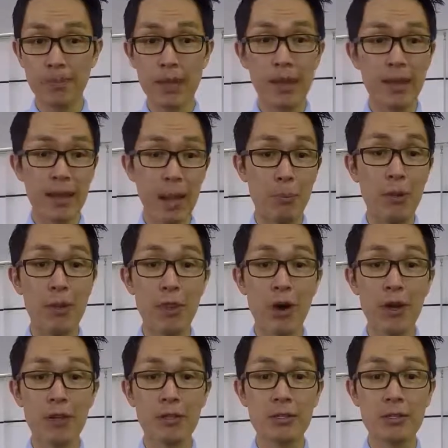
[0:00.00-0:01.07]

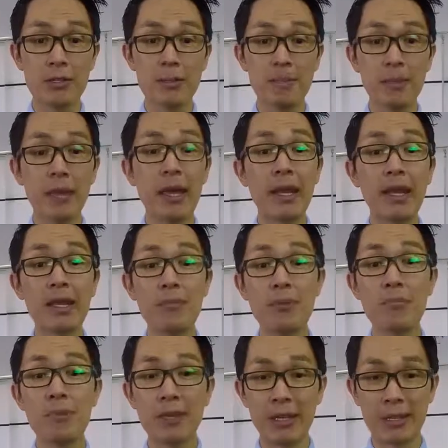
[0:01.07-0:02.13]
Labrynthitis, and
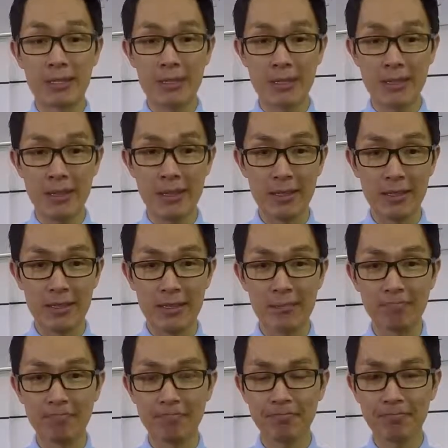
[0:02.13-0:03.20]
even Menier's disease.
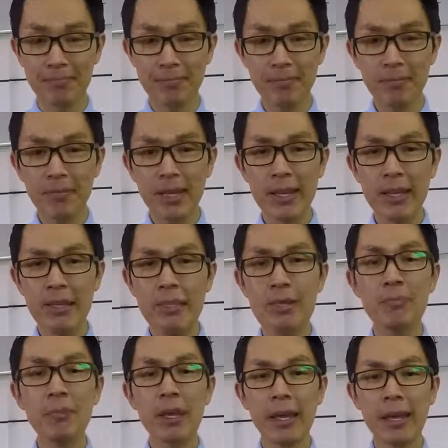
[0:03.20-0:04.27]
And
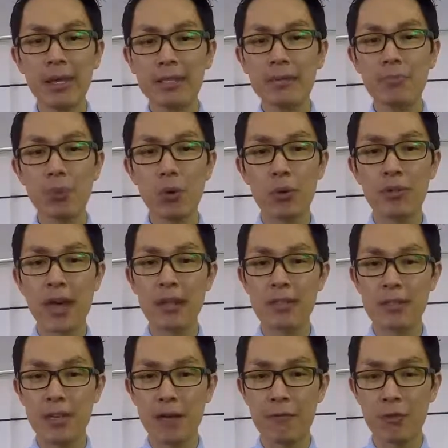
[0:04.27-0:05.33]
it is important that
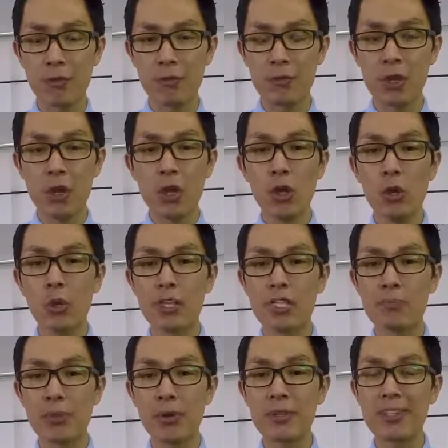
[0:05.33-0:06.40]
sufferers who
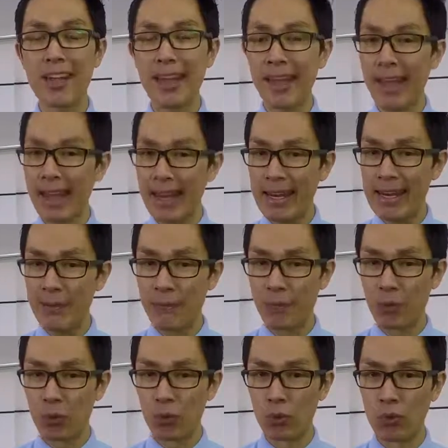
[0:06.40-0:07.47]
experience any
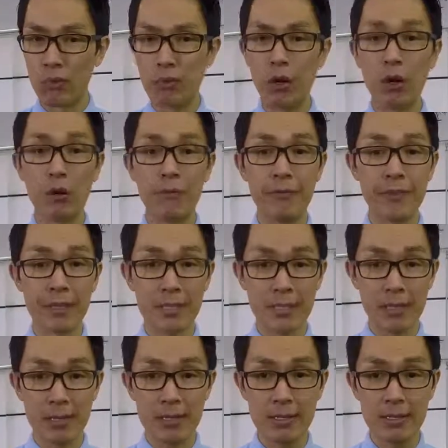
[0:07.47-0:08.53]
form of
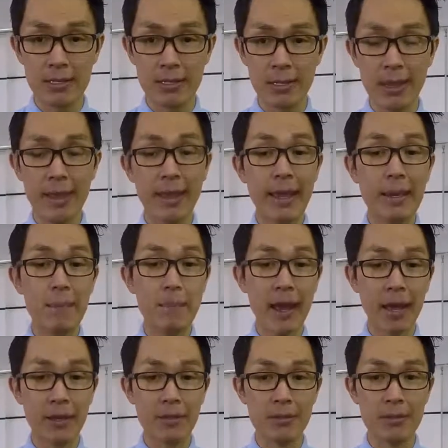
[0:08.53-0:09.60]
dizziness,
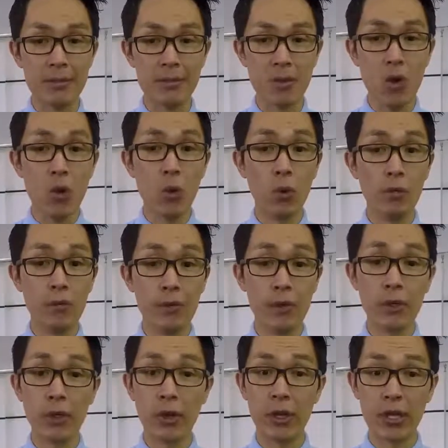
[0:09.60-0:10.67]
imbalance, or
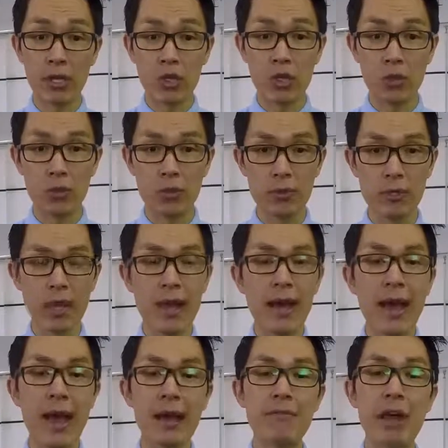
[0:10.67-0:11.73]
vertigo issues
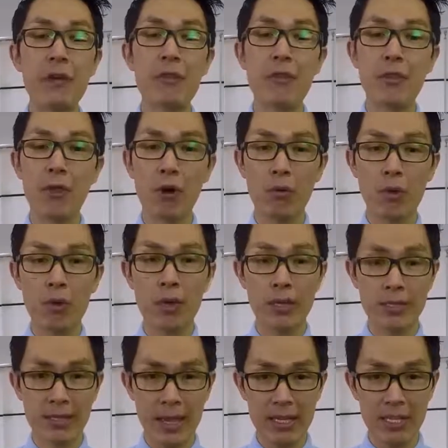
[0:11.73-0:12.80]
have a thorough
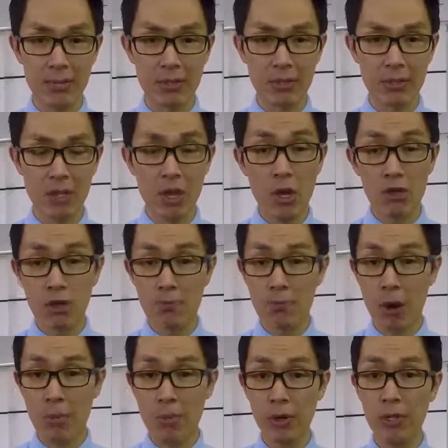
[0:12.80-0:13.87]
assessment to
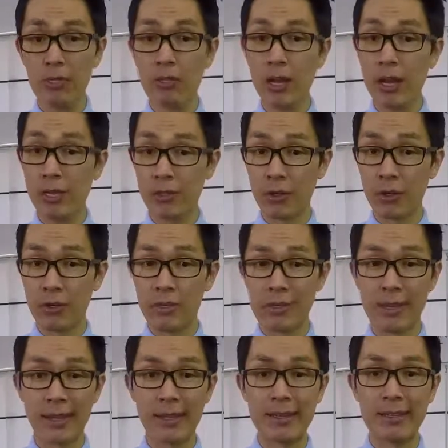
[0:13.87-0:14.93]
properly diagnose
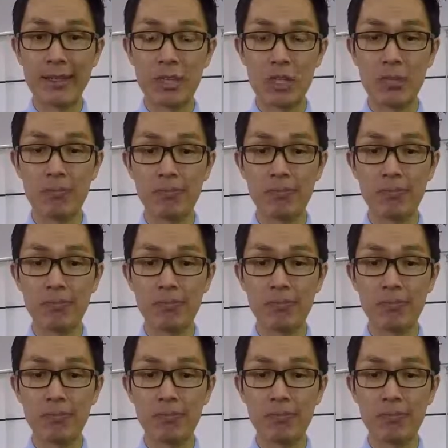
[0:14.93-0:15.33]
their condition.